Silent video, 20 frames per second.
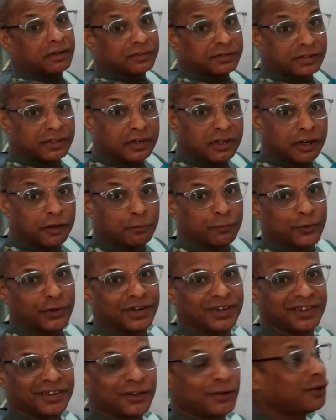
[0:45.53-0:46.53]
a single
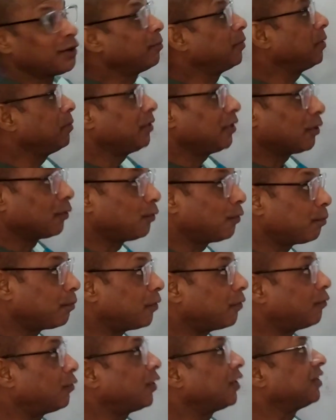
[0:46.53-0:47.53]
word or may be a group
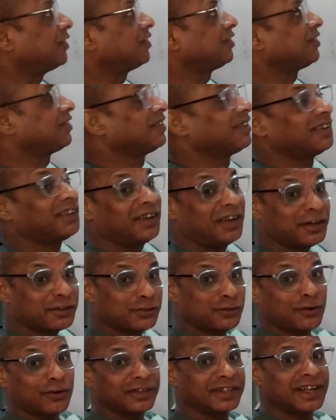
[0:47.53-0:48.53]
of words.
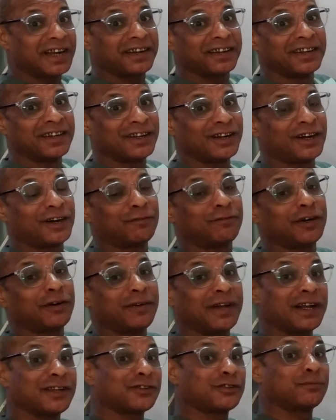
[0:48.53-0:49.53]
It's not that a
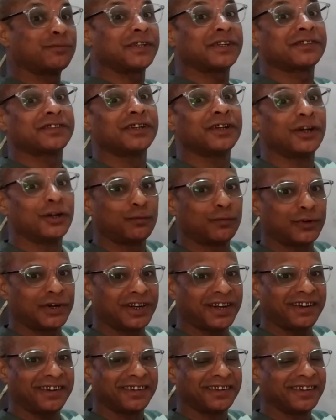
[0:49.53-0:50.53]
verb has to be a single
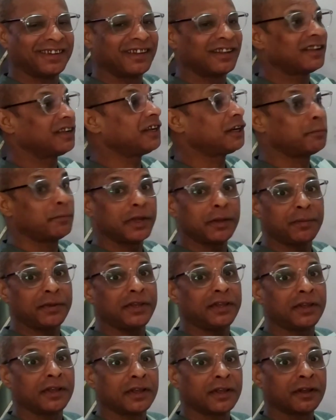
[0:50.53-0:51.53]
worded. It may
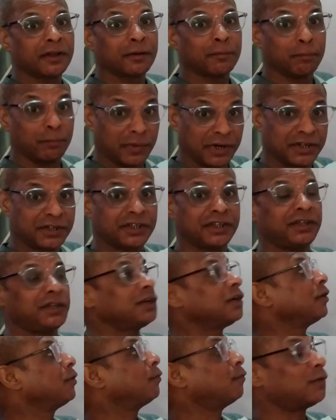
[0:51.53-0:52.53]
be
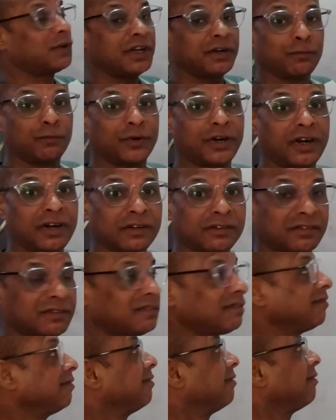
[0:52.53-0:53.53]
multi-worded
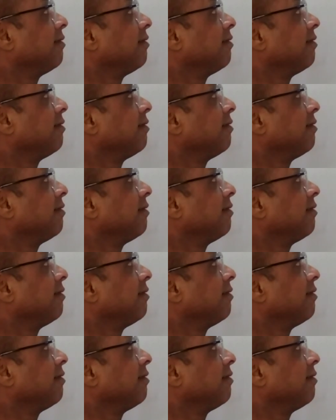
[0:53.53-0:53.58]
words,